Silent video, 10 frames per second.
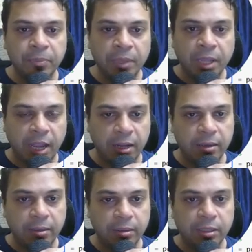
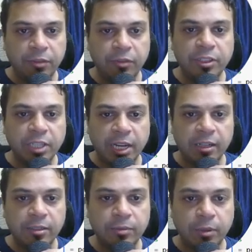and the different
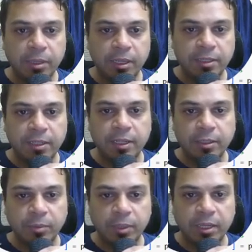channels will be listed
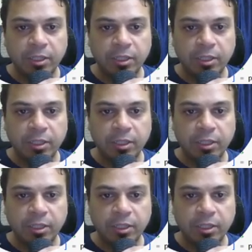as well in